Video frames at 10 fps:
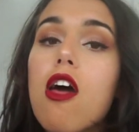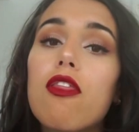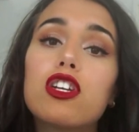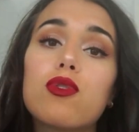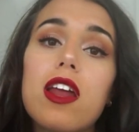
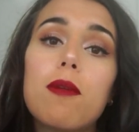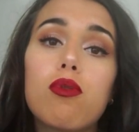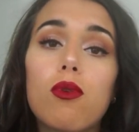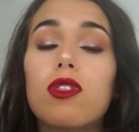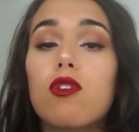They're trying to
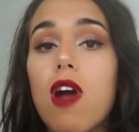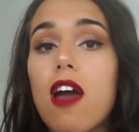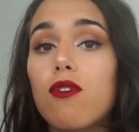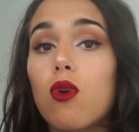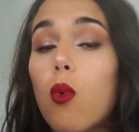put the
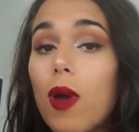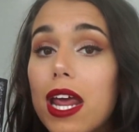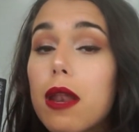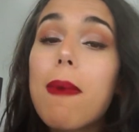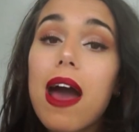rightful
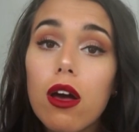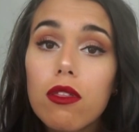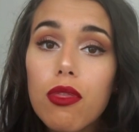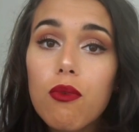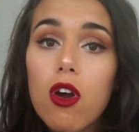queen back on
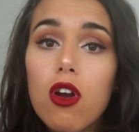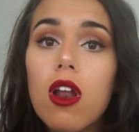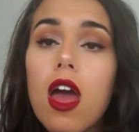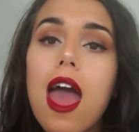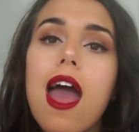the throne,